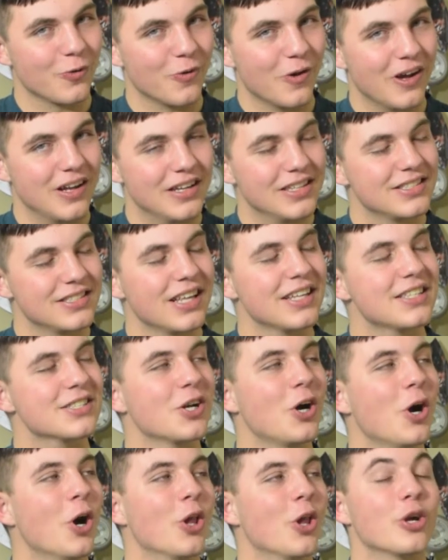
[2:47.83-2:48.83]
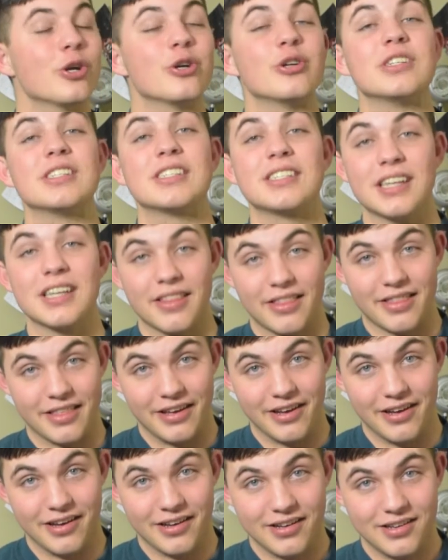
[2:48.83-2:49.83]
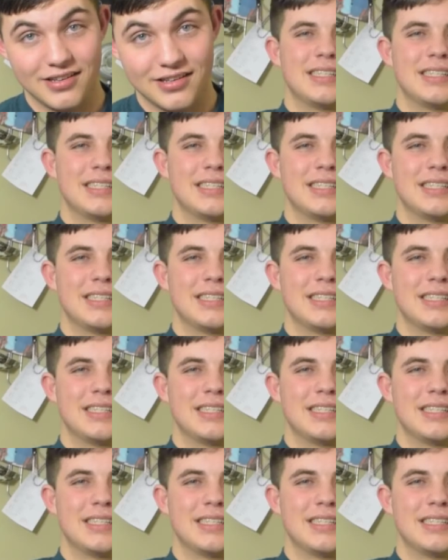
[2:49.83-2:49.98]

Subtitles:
was. Let's call her Cynthia.